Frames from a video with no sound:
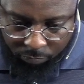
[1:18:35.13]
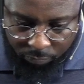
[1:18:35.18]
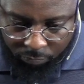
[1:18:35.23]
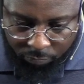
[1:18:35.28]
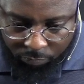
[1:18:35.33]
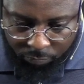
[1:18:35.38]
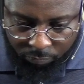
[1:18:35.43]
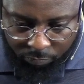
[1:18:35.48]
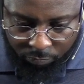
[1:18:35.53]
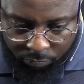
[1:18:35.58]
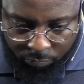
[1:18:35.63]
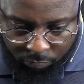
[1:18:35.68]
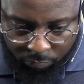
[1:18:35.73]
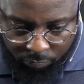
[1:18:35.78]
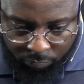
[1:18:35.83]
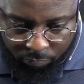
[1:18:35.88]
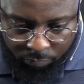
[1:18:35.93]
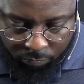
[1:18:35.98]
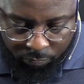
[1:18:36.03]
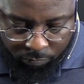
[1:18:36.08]
I
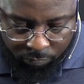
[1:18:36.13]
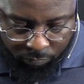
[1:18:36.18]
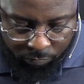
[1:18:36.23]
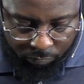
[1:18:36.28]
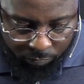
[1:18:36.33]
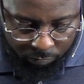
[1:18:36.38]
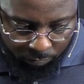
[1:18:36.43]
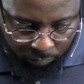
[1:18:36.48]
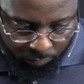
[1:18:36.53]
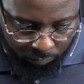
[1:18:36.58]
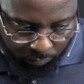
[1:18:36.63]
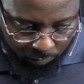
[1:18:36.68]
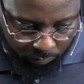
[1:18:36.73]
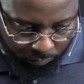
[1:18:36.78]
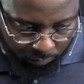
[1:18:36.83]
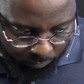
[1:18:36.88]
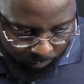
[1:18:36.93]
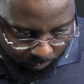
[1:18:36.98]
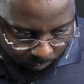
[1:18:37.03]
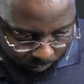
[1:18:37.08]
chased him from,
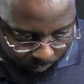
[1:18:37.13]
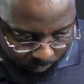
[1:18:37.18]
he,